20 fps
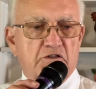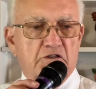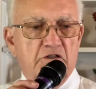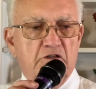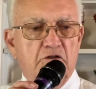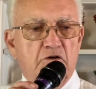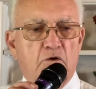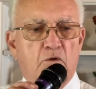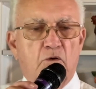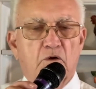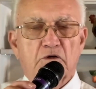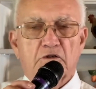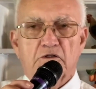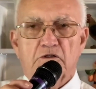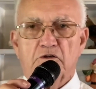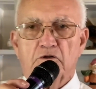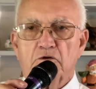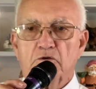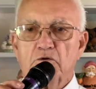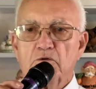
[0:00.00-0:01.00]
didn't know what to
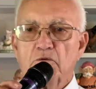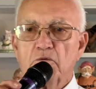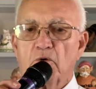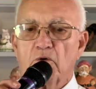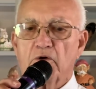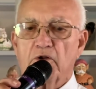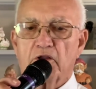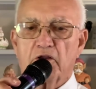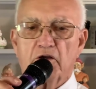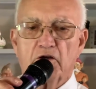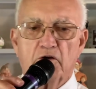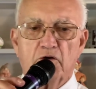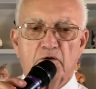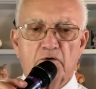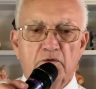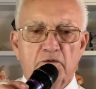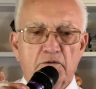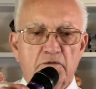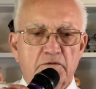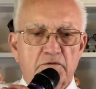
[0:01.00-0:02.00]
do, where to
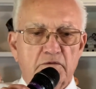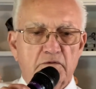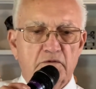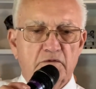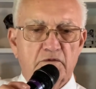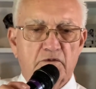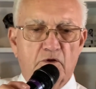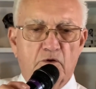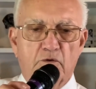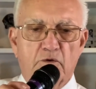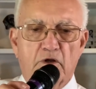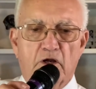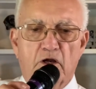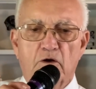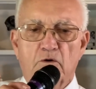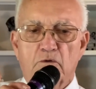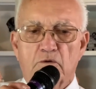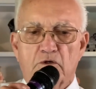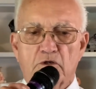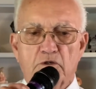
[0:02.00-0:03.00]
go, who to
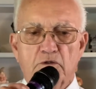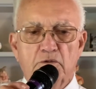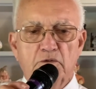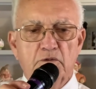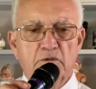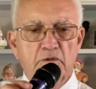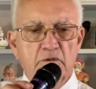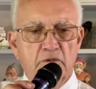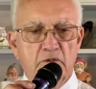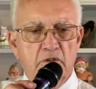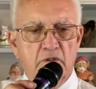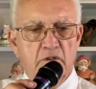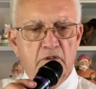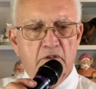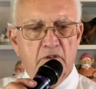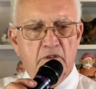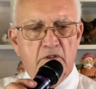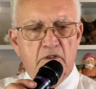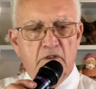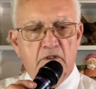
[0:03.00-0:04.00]
go to?
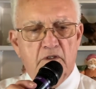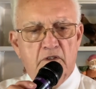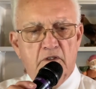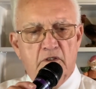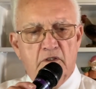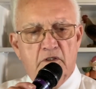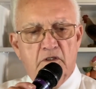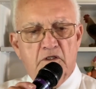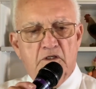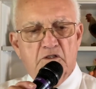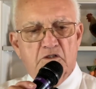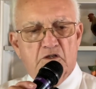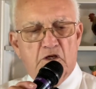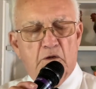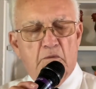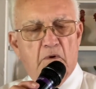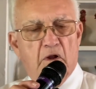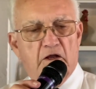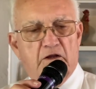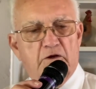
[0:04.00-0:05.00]
Seemed
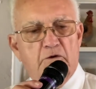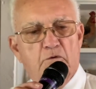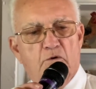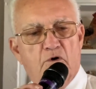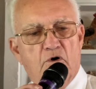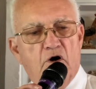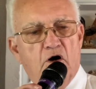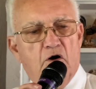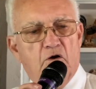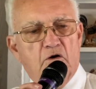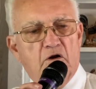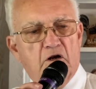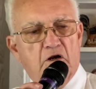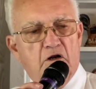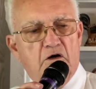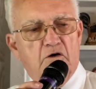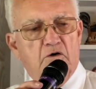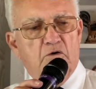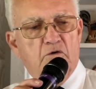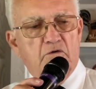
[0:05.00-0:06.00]
like you were all
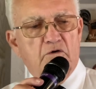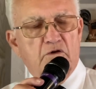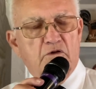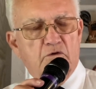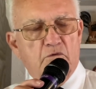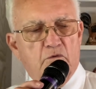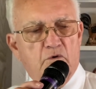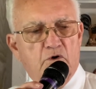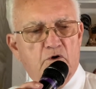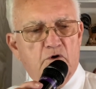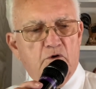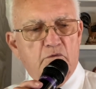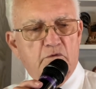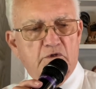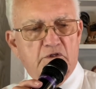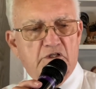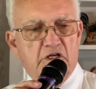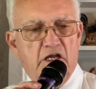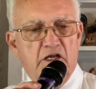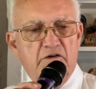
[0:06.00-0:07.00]
alone and the world was
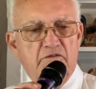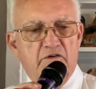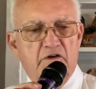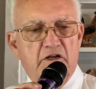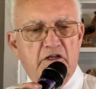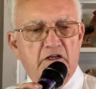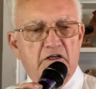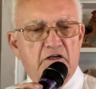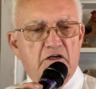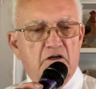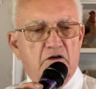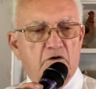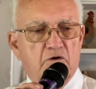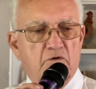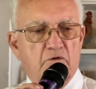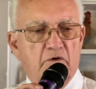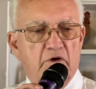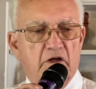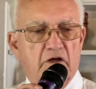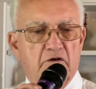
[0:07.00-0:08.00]
caving in all
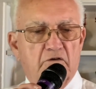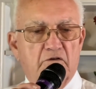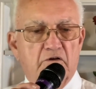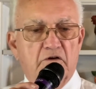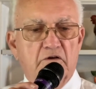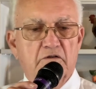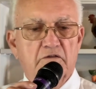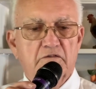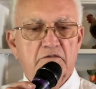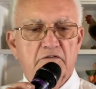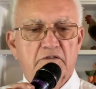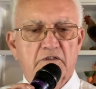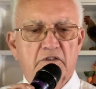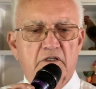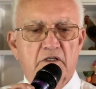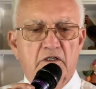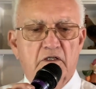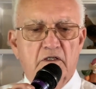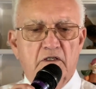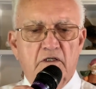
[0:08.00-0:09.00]
around you.
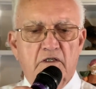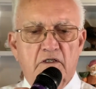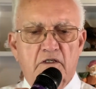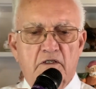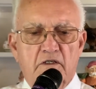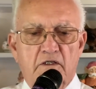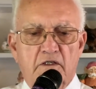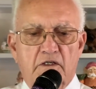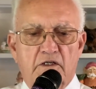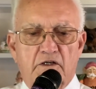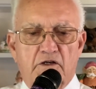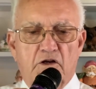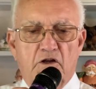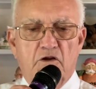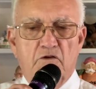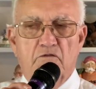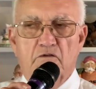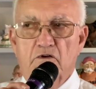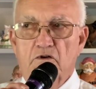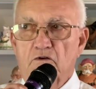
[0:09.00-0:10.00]
And
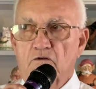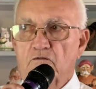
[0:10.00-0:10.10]
even your